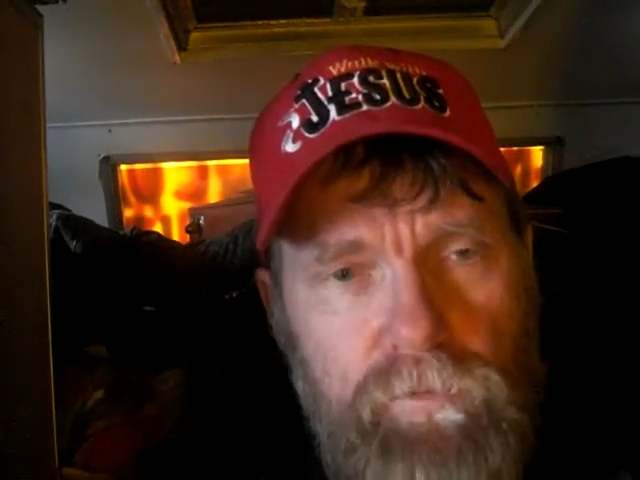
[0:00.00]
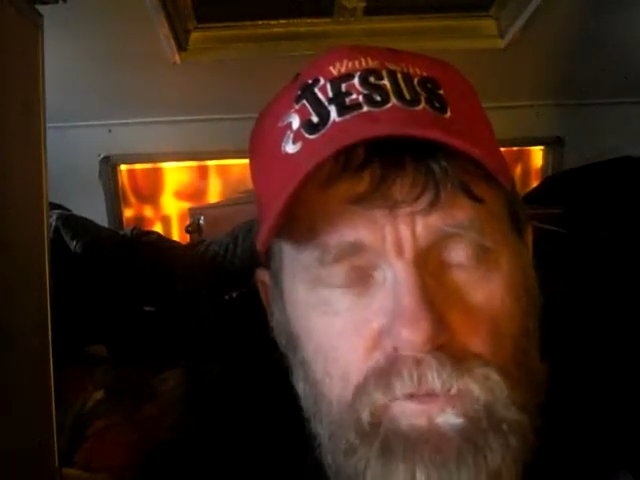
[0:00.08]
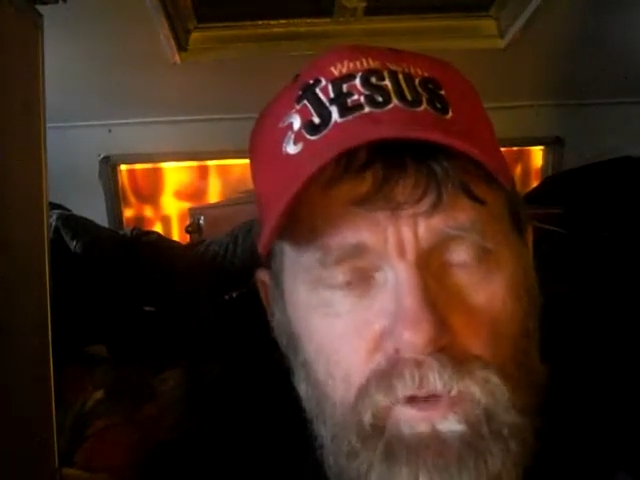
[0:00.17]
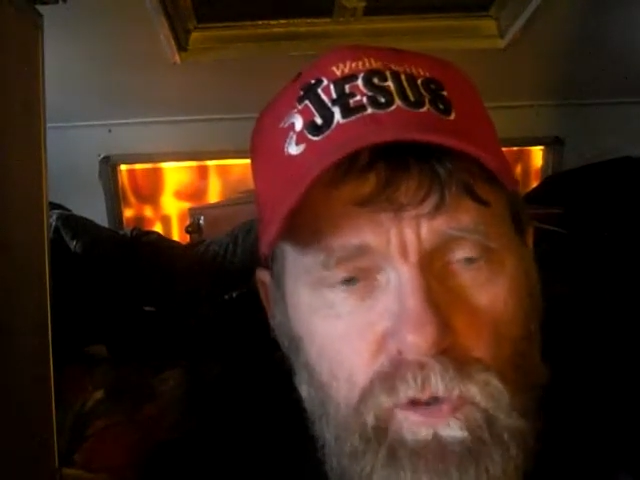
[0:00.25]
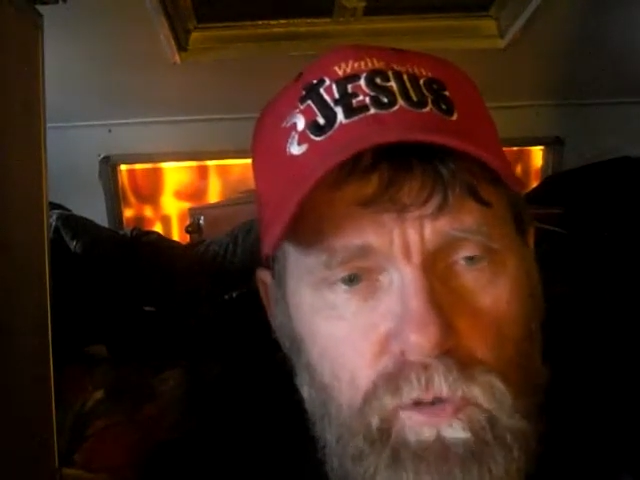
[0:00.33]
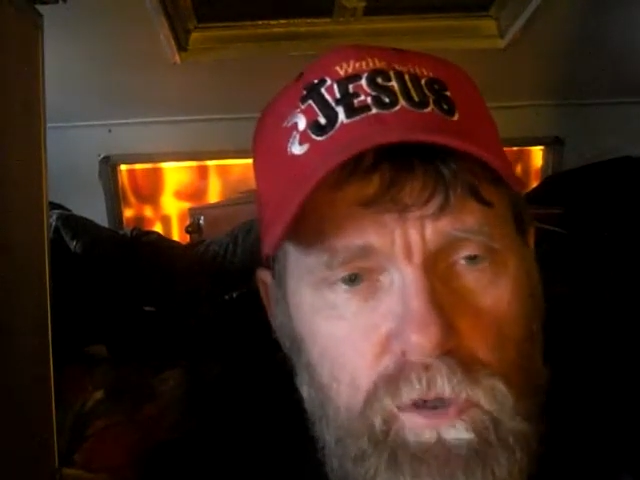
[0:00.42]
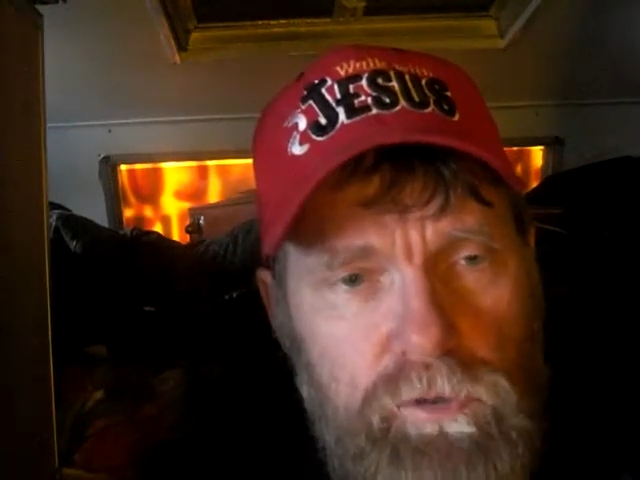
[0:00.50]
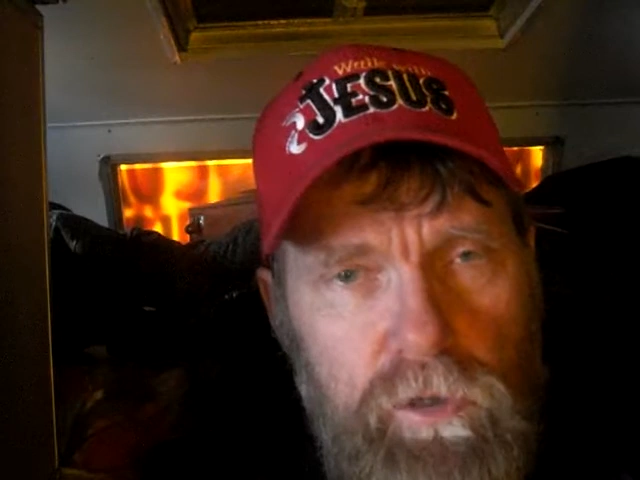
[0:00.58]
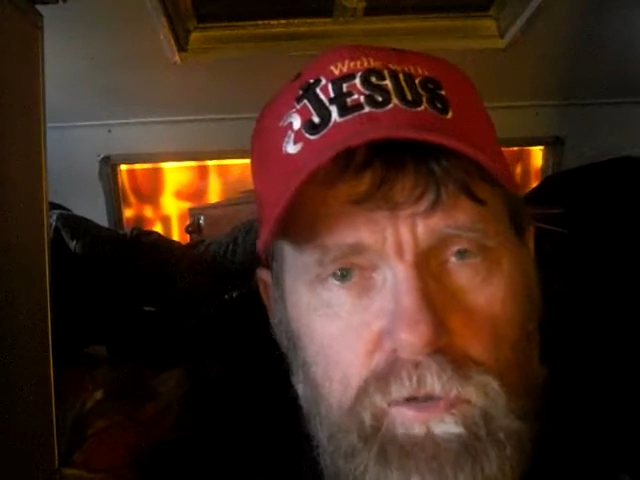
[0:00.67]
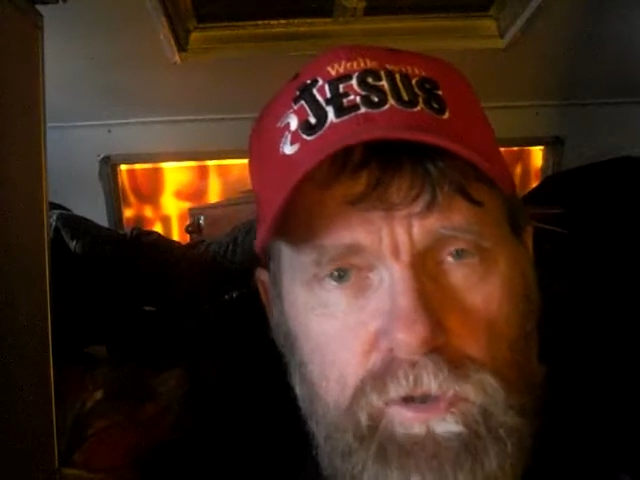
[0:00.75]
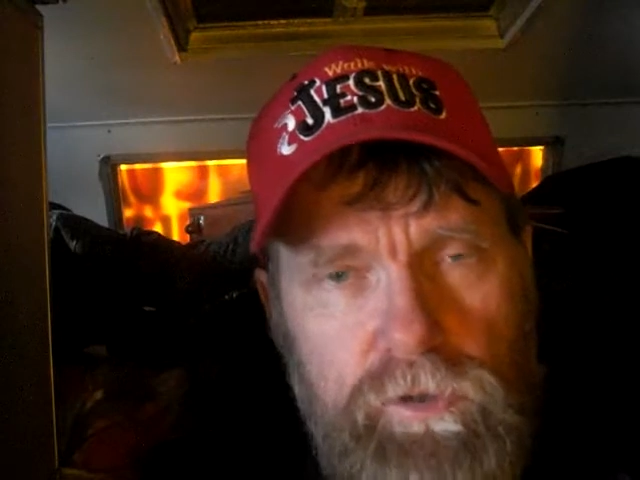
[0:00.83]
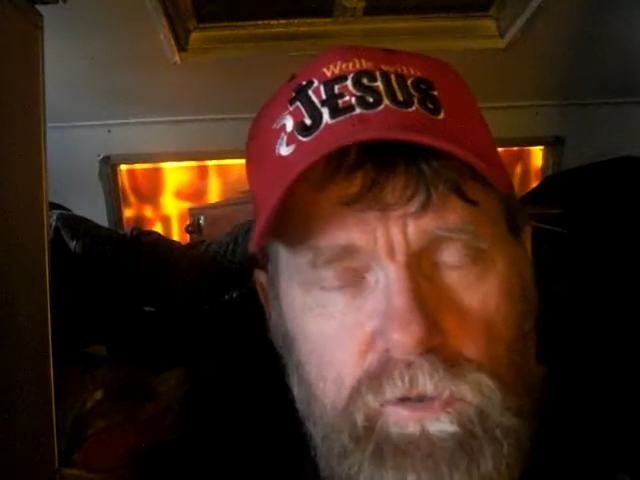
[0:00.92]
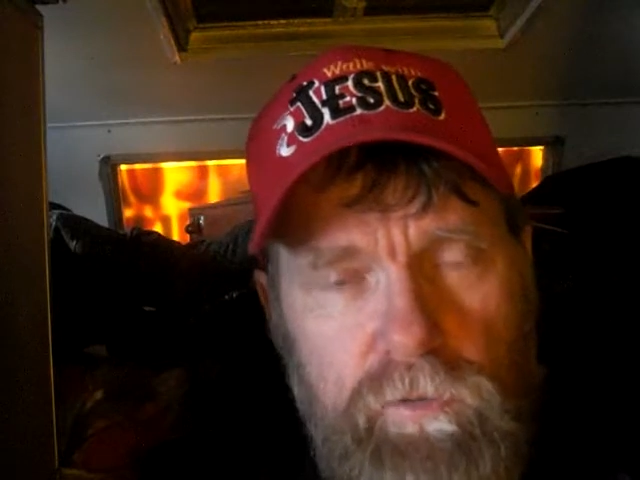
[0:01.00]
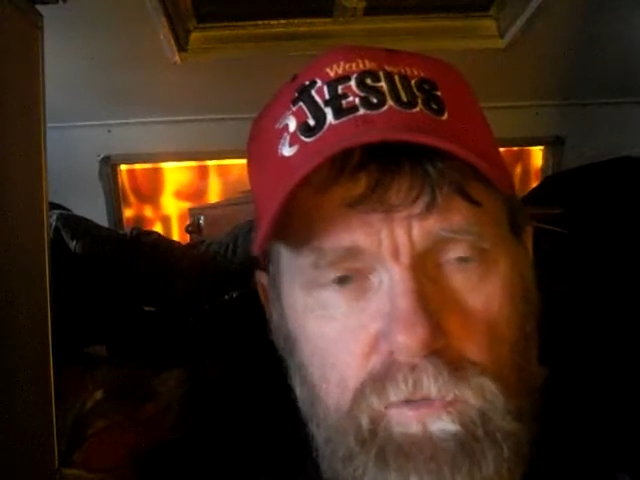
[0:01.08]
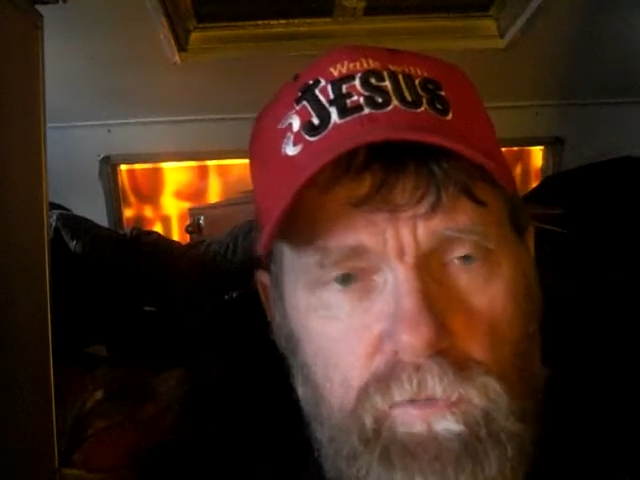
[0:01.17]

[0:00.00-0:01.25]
to see this